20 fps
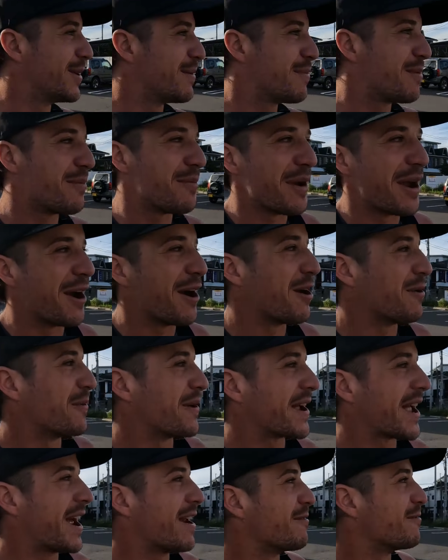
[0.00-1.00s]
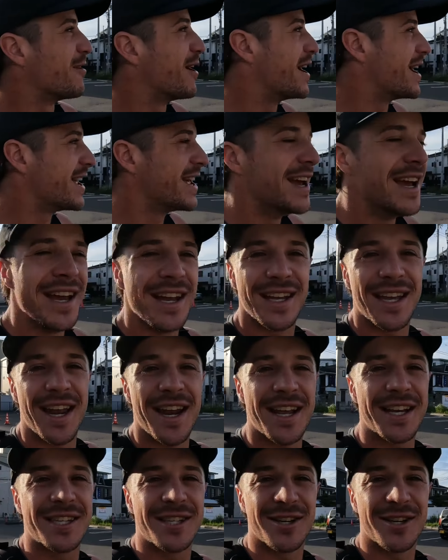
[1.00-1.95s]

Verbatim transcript: we're preparing, we're getting ready, getting